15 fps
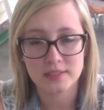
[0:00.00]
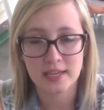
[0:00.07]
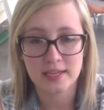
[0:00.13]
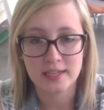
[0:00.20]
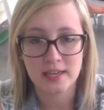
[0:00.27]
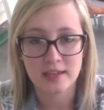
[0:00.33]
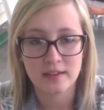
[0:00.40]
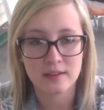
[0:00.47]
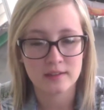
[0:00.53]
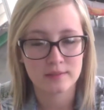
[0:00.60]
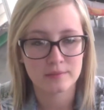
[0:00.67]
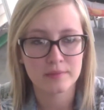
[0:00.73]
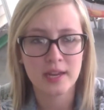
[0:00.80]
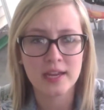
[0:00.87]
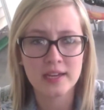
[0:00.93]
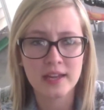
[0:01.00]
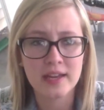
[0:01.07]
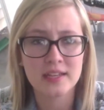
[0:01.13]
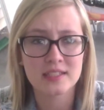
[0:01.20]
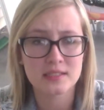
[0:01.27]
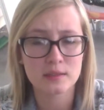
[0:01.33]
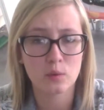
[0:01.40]
Nene. Nene
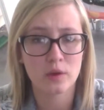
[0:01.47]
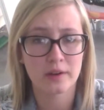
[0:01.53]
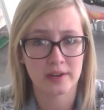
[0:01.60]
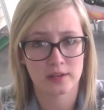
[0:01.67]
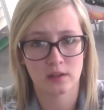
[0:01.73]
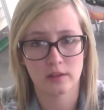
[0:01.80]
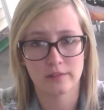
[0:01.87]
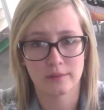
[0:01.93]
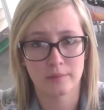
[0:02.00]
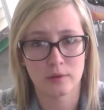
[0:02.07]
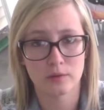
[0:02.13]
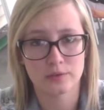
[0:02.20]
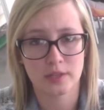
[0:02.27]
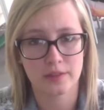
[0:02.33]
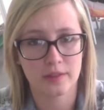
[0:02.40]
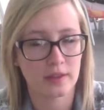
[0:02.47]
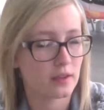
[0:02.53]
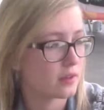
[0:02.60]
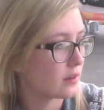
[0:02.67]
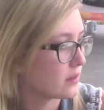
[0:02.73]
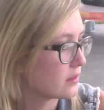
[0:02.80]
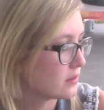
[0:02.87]
is the one I call her the most, I
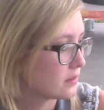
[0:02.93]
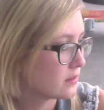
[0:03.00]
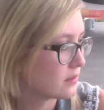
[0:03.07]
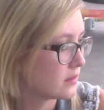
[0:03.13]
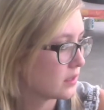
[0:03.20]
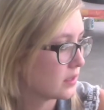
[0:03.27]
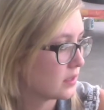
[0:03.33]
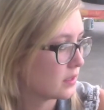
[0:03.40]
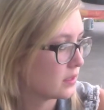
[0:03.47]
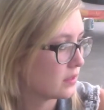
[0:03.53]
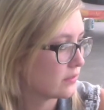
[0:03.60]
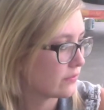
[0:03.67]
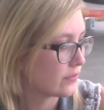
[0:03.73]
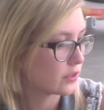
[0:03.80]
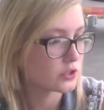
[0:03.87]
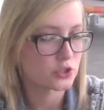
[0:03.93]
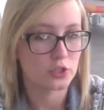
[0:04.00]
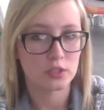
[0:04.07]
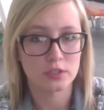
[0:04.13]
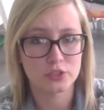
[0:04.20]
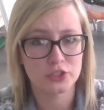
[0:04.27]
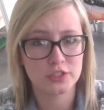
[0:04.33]
think for
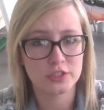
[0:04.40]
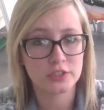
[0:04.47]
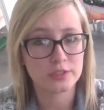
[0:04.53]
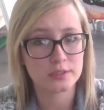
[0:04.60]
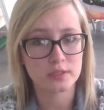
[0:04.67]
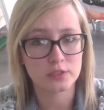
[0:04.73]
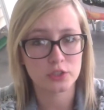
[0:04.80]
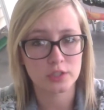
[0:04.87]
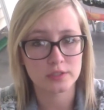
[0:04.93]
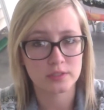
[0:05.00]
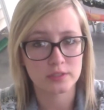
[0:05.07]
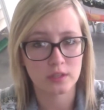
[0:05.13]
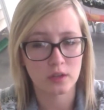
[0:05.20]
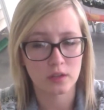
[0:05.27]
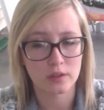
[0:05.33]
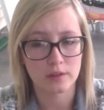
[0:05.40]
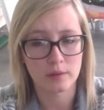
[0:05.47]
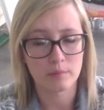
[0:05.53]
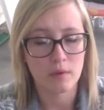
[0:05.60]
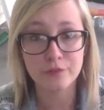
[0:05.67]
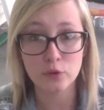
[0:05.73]
sure. She just adjusted to all of us.